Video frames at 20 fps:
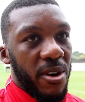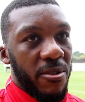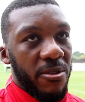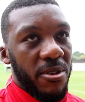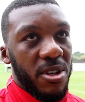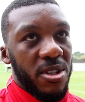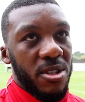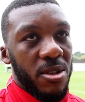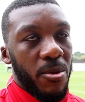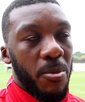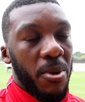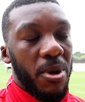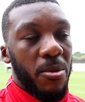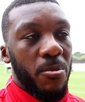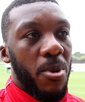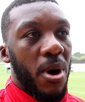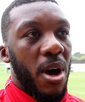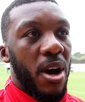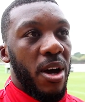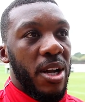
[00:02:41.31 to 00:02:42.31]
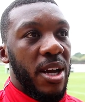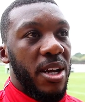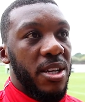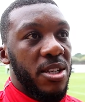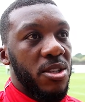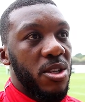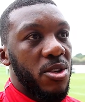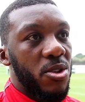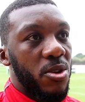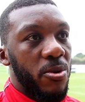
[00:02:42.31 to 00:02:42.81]
I think it's a big part of that
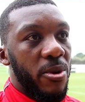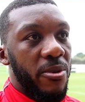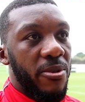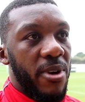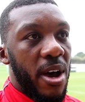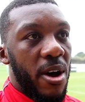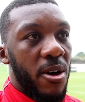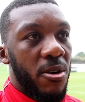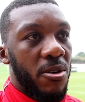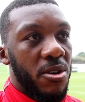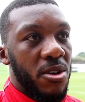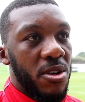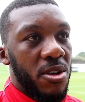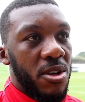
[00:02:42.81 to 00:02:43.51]
is to do with how